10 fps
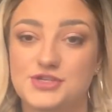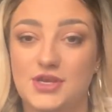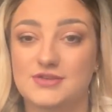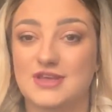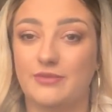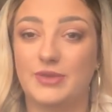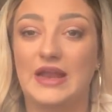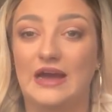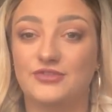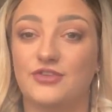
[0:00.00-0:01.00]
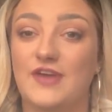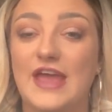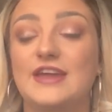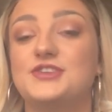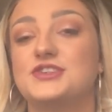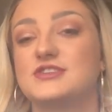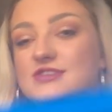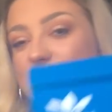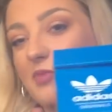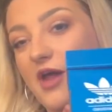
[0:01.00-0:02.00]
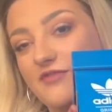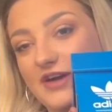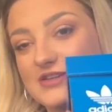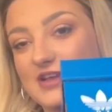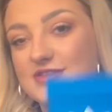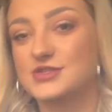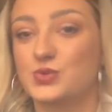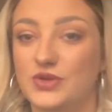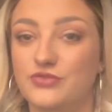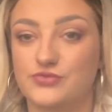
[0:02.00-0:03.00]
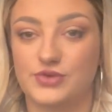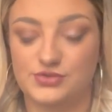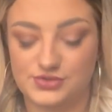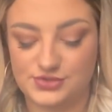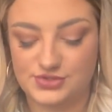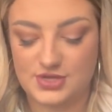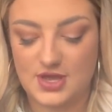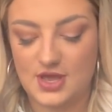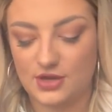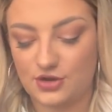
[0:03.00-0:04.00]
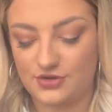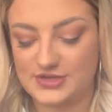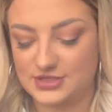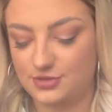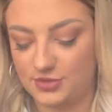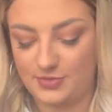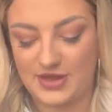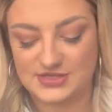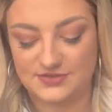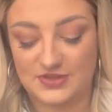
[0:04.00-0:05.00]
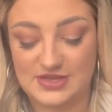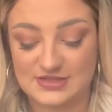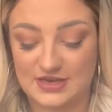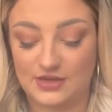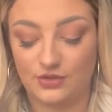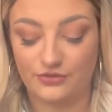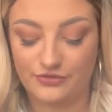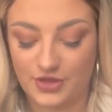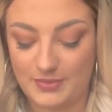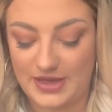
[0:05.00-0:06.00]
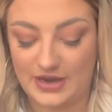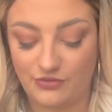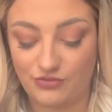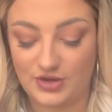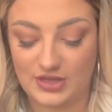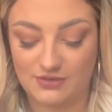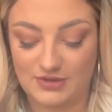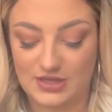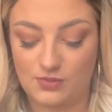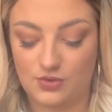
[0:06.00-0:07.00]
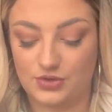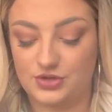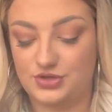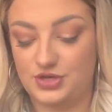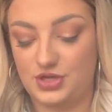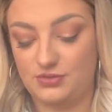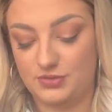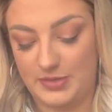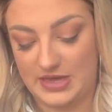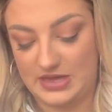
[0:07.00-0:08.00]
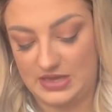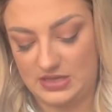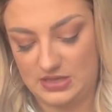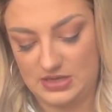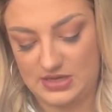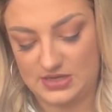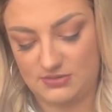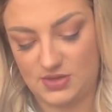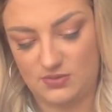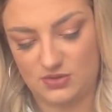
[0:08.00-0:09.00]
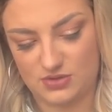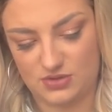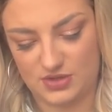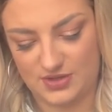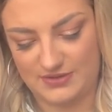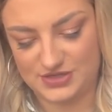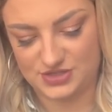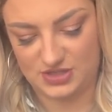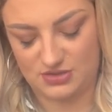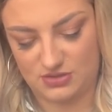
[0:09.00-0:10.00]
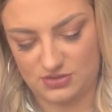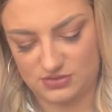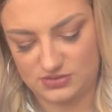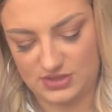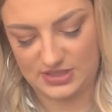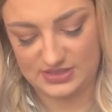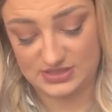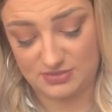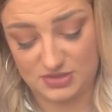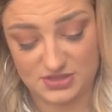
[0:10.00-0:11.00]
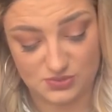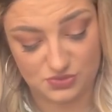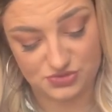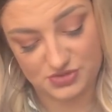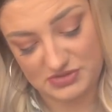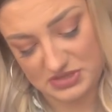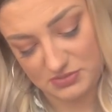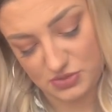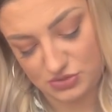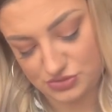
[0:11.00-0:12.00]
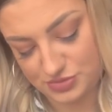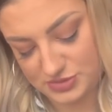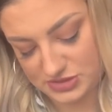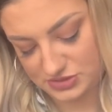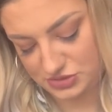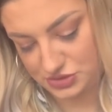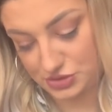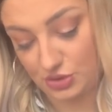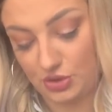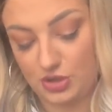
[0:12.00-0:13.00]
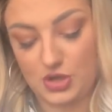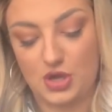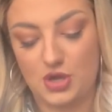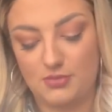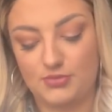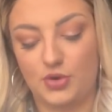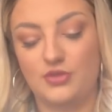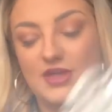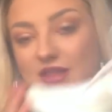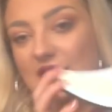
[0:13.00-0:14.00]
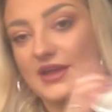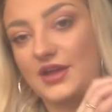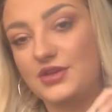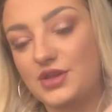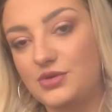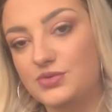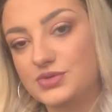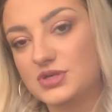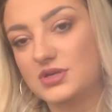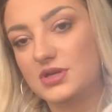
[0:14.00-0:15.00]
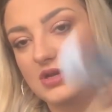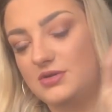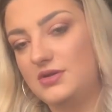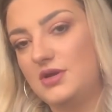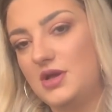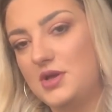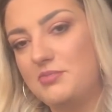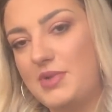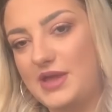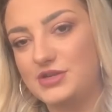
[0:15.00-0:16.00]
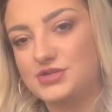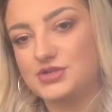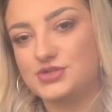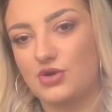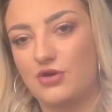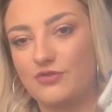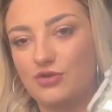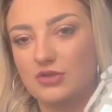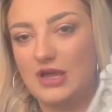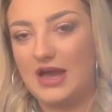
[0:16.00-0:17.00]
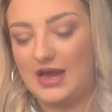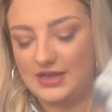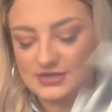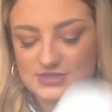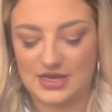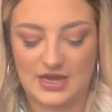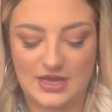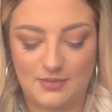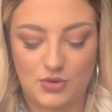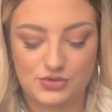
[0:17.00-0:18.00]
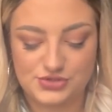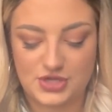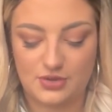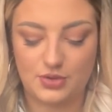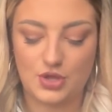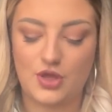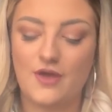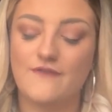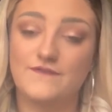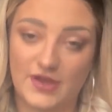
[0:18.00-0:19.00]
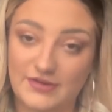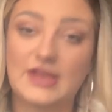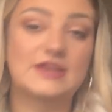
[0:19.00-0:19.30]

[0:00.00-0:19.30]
of shoes that I've been after for ages is a pair of Adidas Swift Runs. Connor has a couple of pairs of these and I love them and I really, really wanted the nude pair. I don't know what colour they're actually called case anybody is wondering. I'm not 100% sure. But they're like a nude beige sort of colour and I am also very